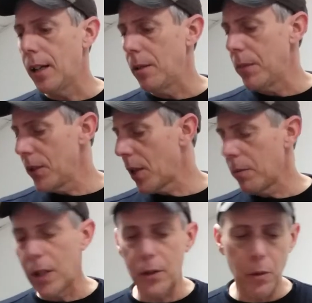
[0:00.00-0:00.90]
This time
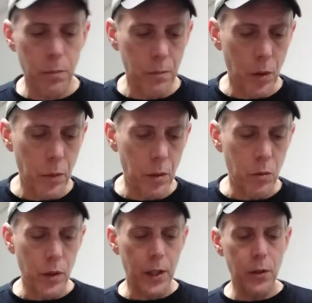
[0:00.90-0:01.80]
around, no pedal
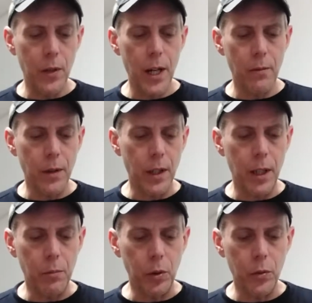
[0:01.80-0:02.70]
board. I do have a
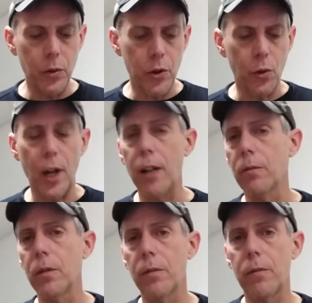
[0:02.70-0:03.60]
blues driver